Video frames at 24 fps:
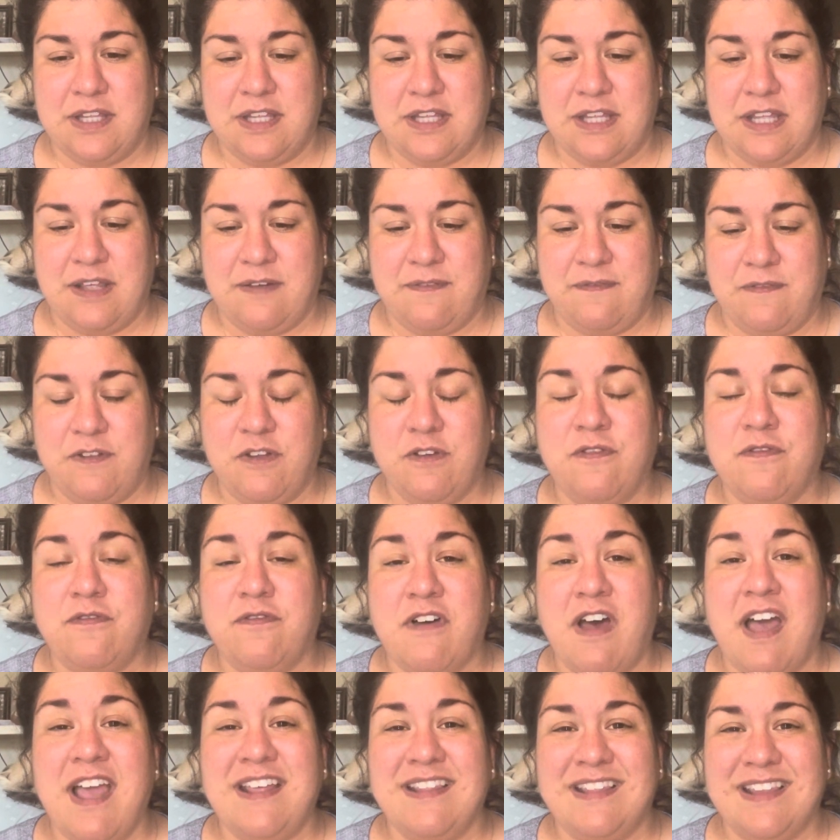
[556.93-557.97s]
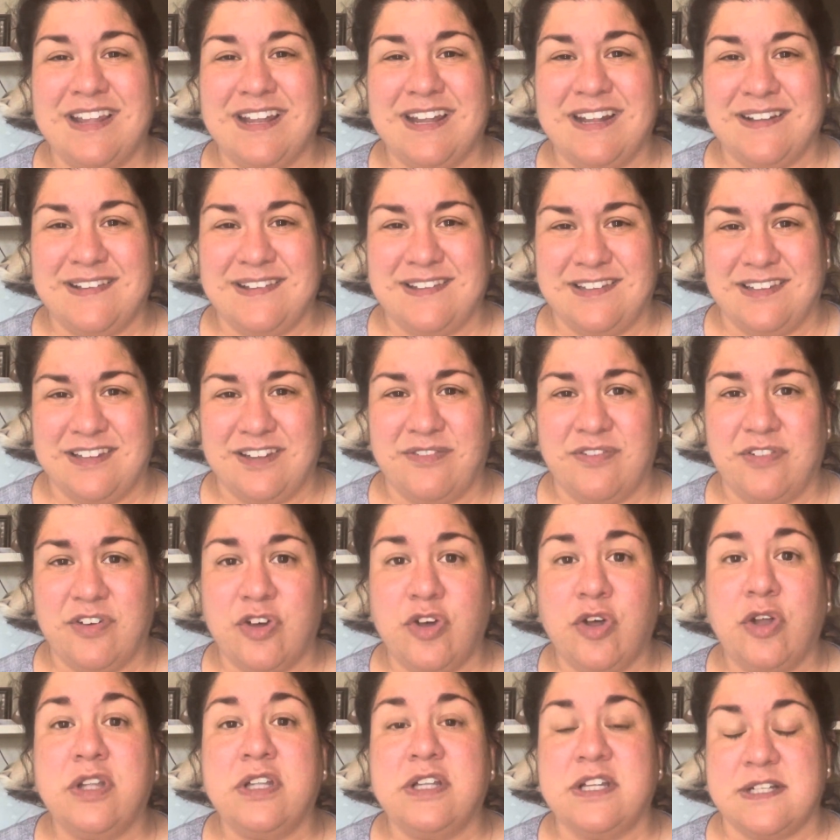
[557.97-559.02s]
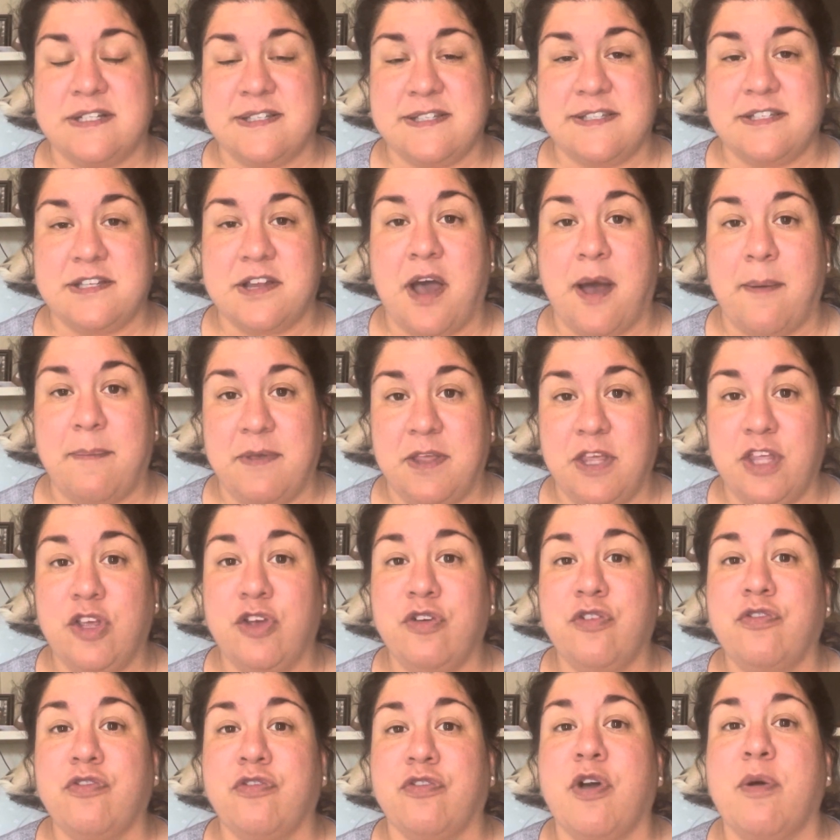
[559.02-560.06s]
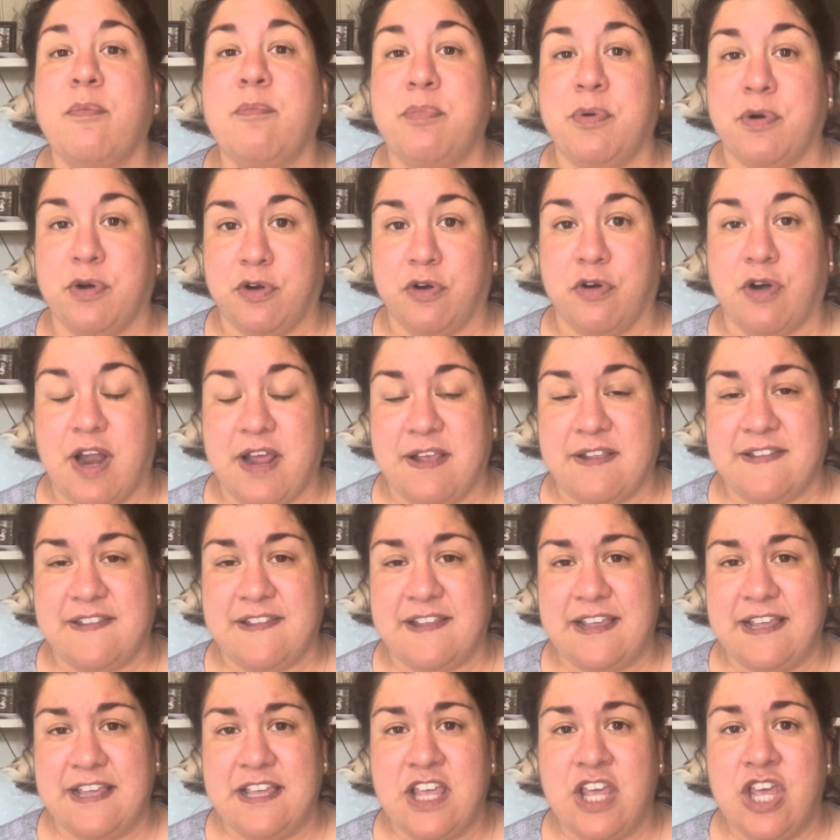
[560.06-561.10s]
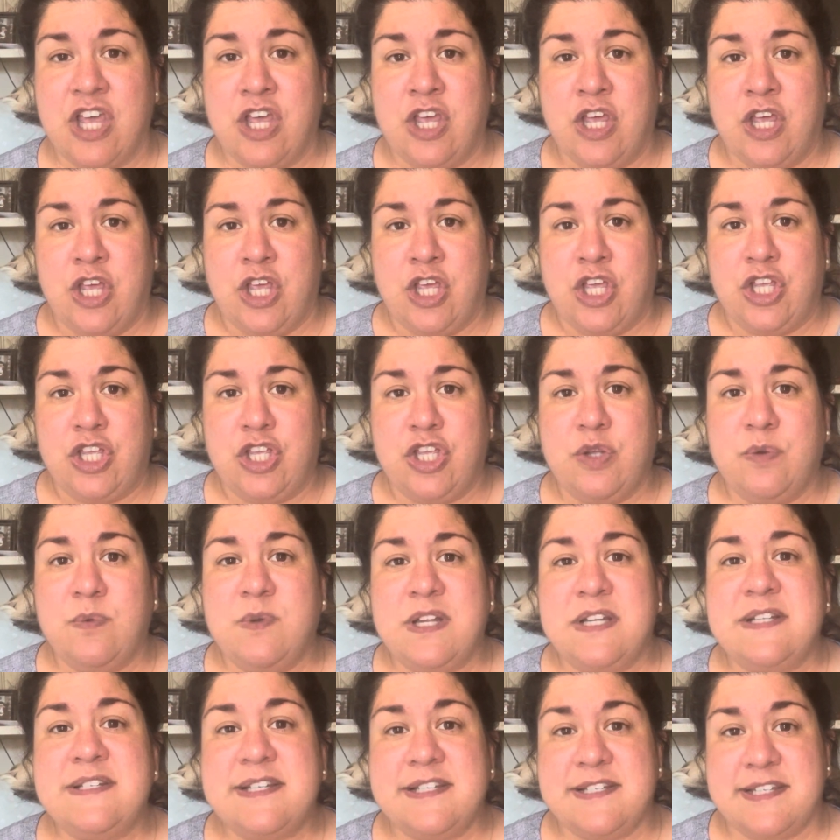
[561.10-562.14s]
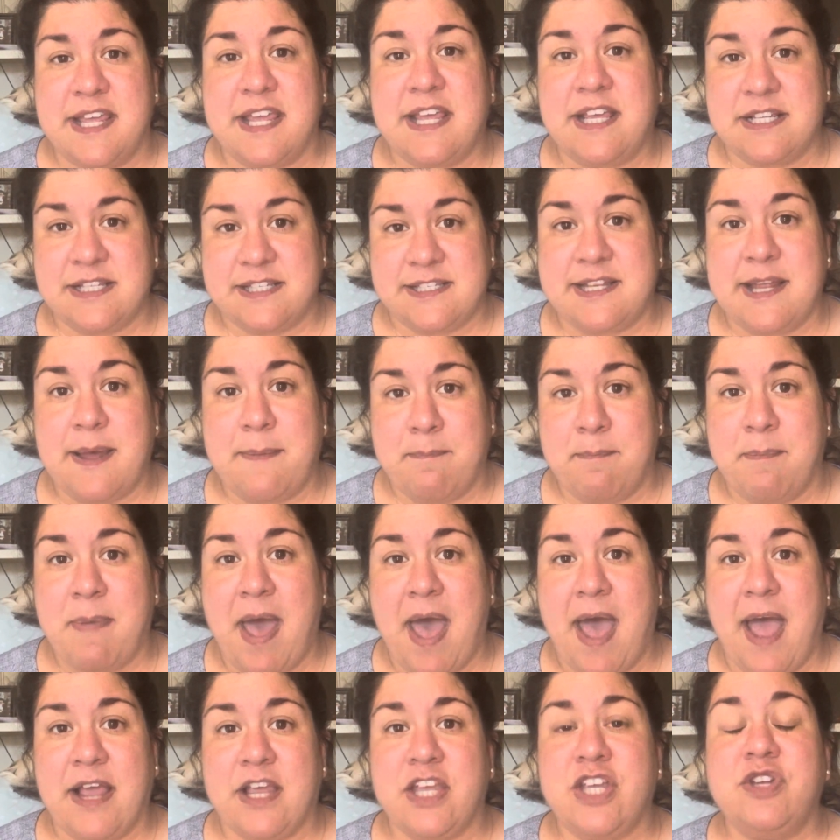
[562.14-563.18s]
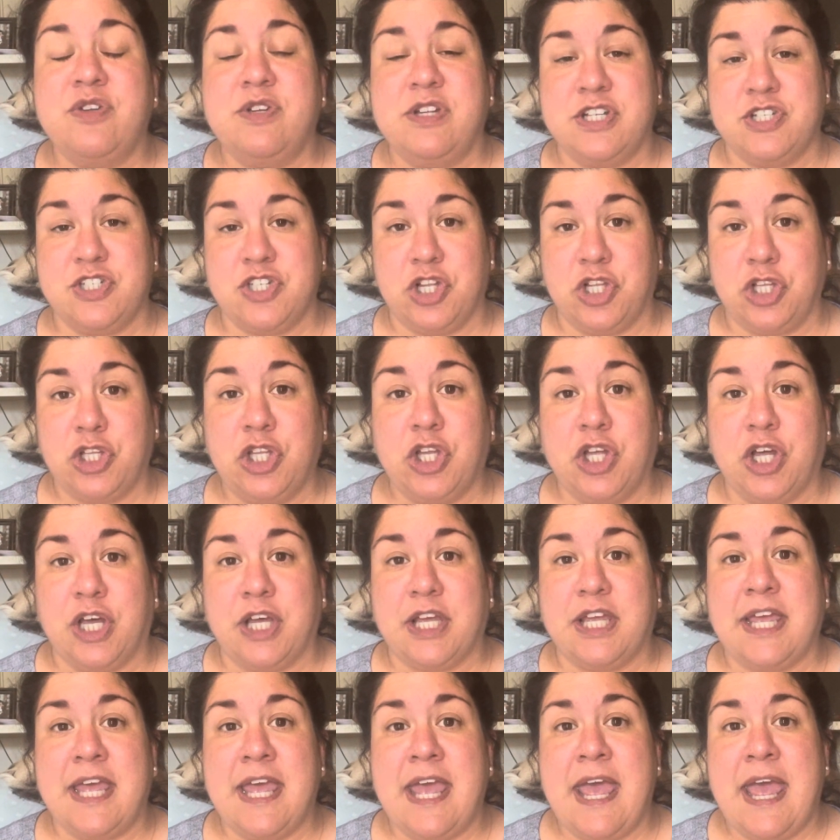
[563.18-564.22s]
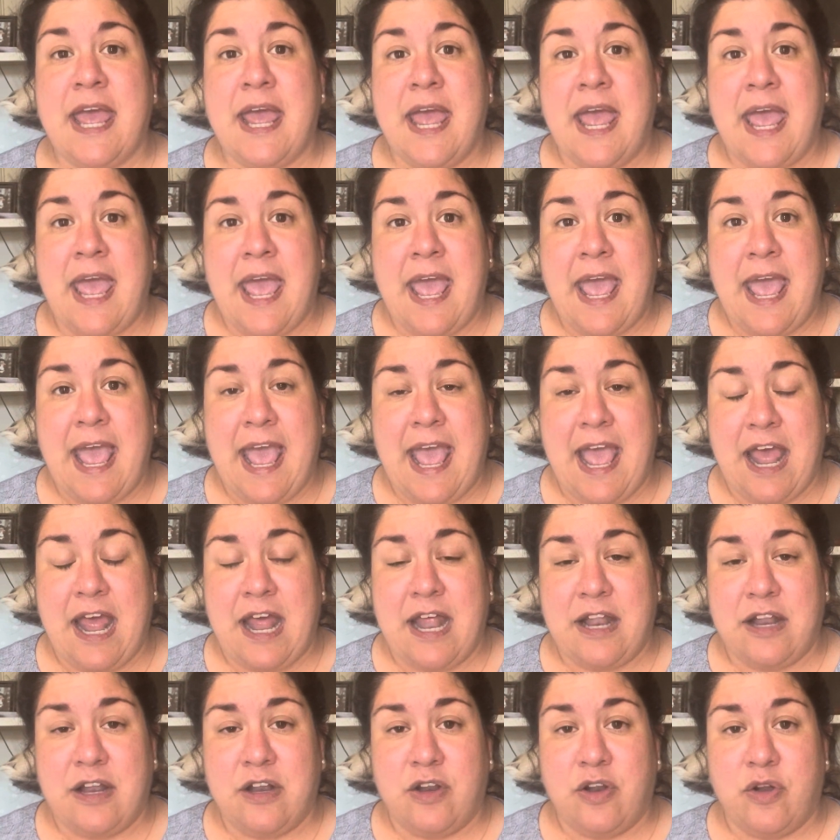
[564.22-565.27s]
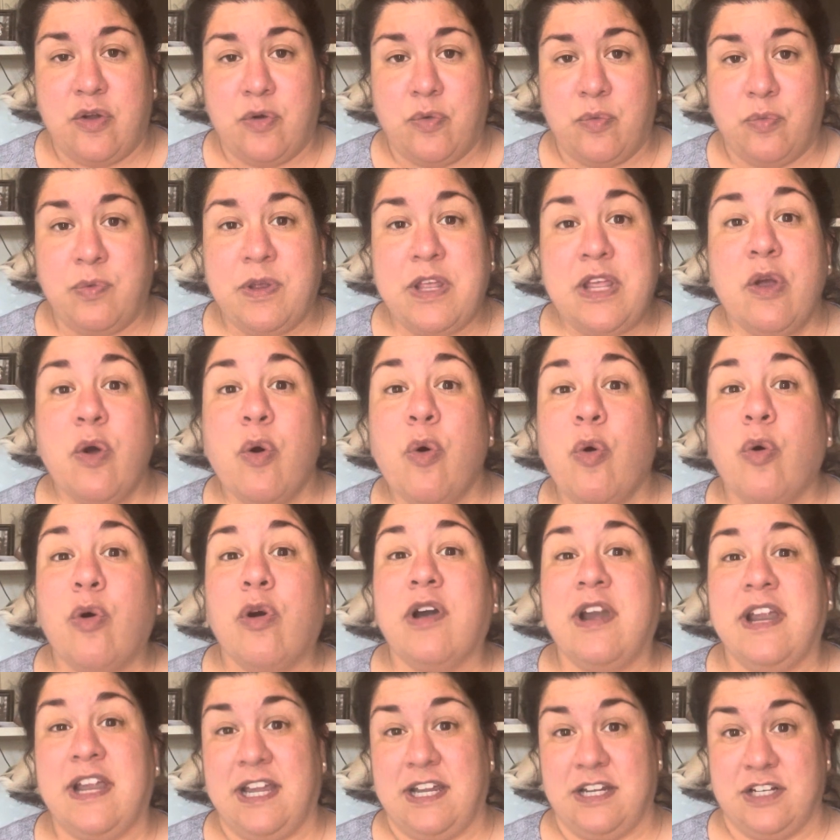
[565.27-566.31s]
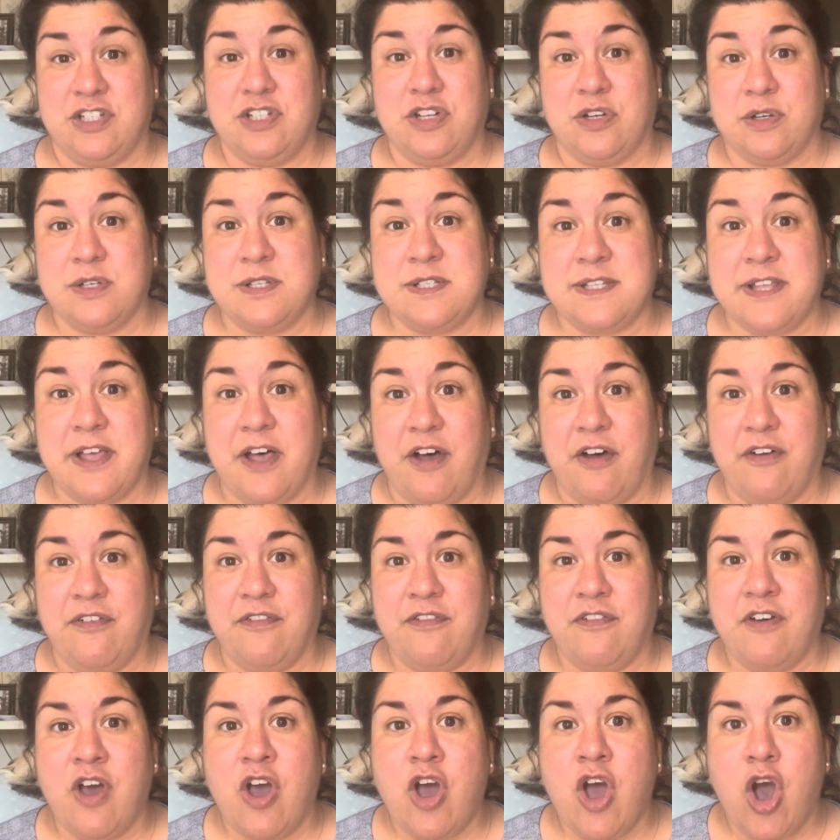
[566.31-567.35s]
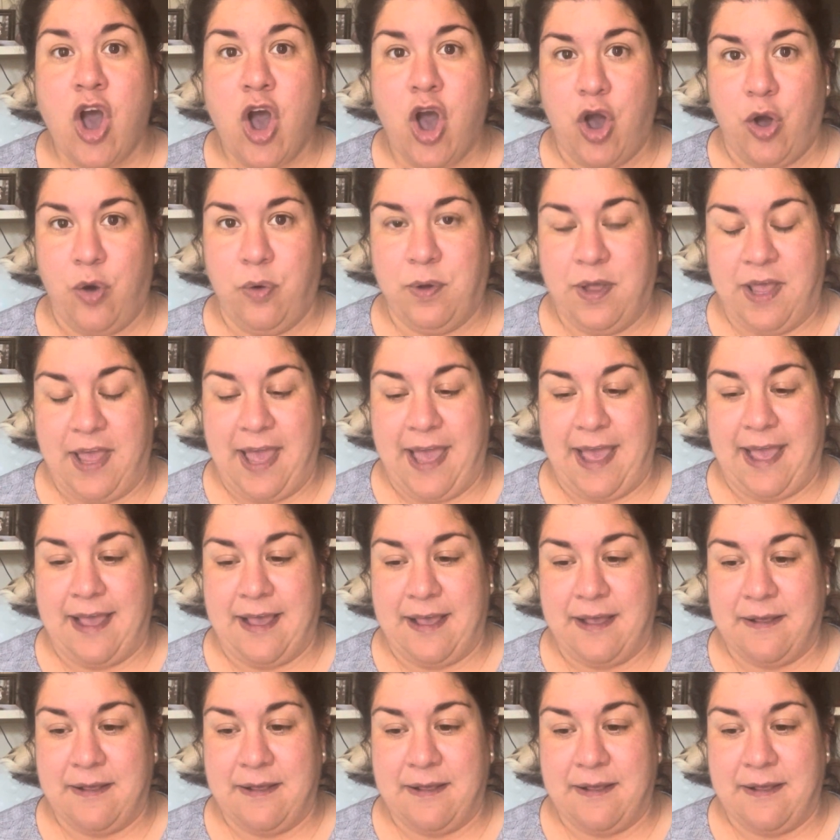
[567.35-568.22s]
if you find that it's difficult and stopping you from progressing, you need to take a step back. You need to look and reorient yourself. Okay,